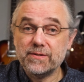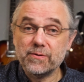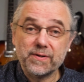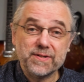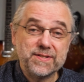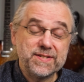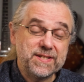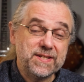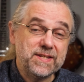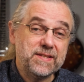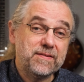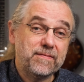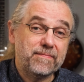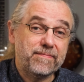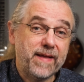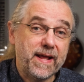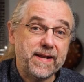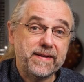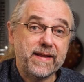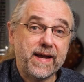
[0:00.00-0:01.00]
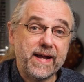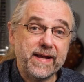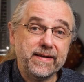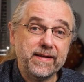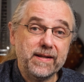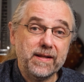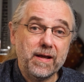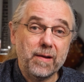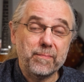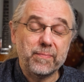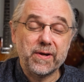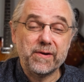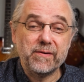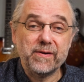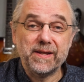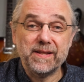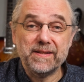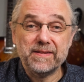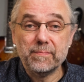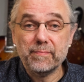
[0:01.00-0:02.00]
You can see the flat 9
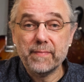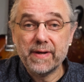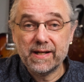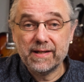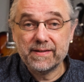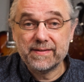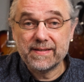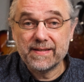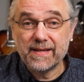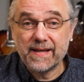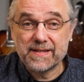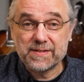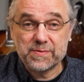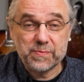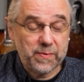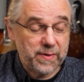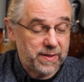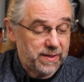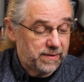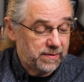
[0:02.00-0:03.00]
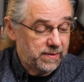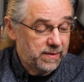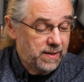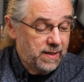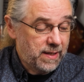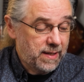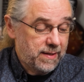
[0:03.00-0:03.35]
appearing in the melody as well.